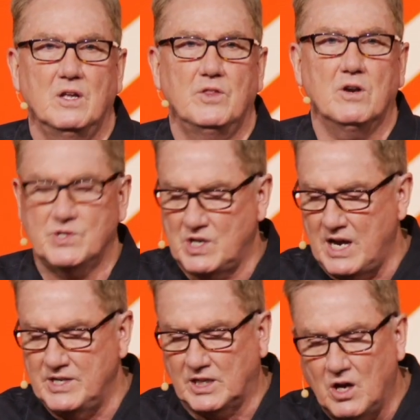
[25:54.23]
They're
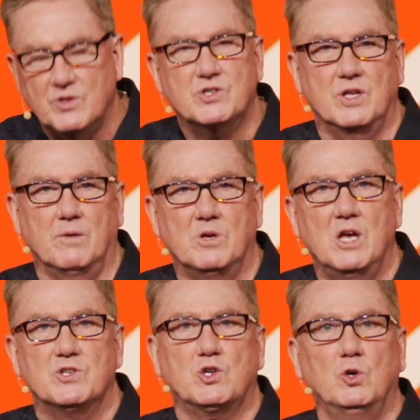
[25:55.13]
assigned to coach them.
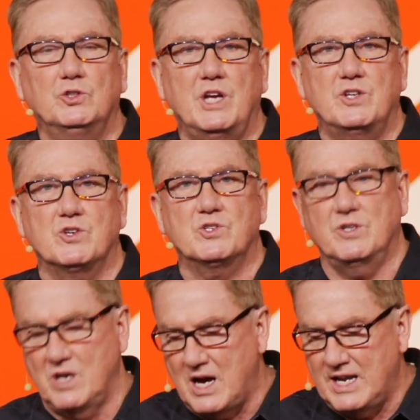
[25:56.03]
School teachers
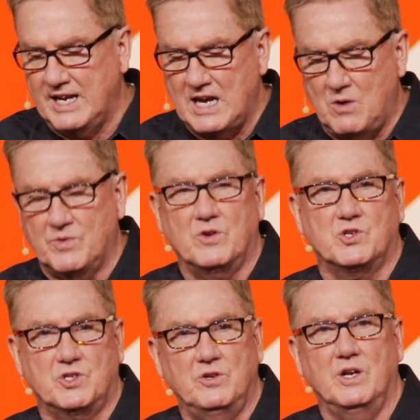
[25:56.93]
do not hang out with their
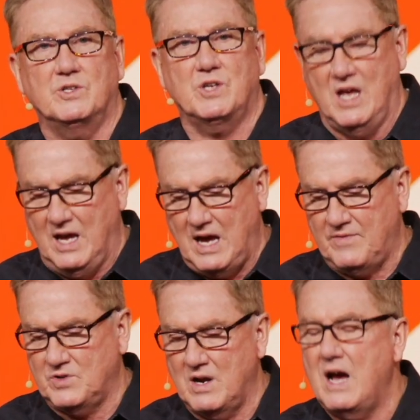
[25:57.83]
students
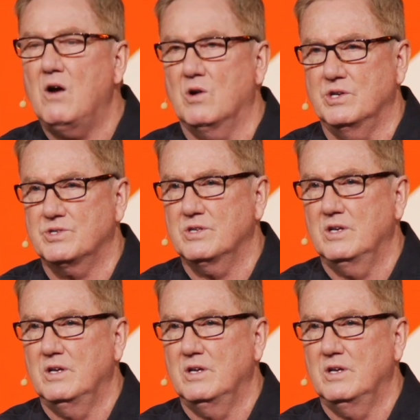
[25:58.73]
after hours.